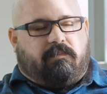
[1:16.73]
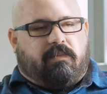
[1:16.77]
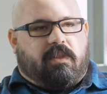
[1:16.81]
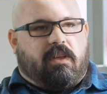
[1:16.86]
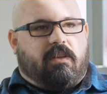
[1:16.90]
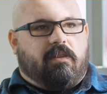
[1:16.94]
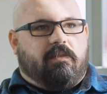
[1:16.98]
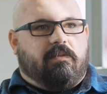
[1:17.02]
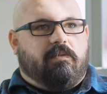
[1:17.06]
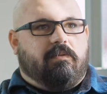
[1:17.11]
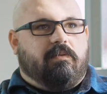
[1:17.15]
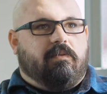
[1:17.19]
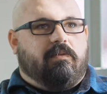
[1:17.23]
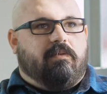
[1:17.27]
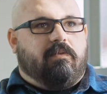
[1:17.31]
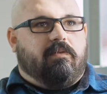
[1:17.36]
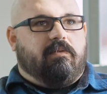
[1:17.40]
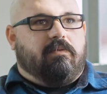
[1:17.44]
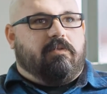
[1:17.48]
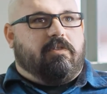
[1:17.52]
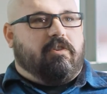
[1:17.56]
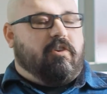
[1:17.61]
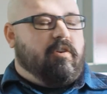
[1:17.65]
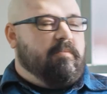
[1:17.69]

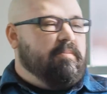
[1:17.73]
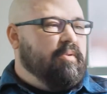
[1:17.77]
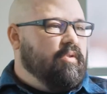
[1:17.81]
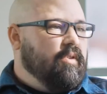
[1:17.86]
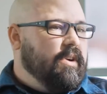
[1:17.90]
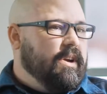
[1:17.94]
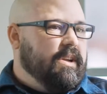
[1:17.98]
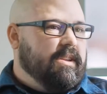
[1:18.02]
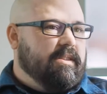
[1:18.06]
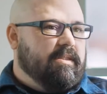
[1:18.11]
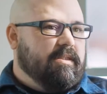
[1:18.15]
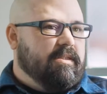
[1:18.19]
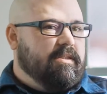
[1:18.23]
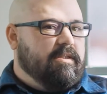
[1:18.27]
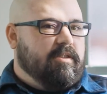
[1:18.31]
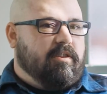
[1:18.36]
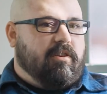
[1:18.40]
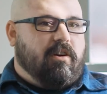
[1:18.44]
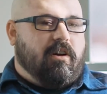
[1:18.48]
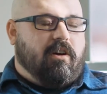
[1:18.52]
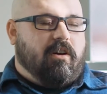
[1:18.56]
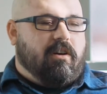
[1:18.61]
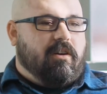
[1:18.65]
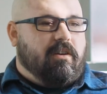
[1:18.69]
To your point,
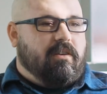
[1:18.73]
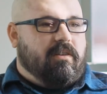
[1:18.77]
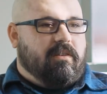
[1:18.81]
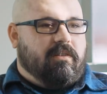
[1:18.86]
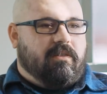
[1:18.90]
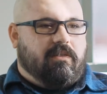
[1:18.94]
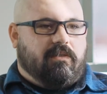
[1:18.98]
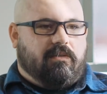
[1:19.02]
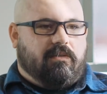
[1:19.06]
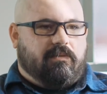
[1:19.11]
there are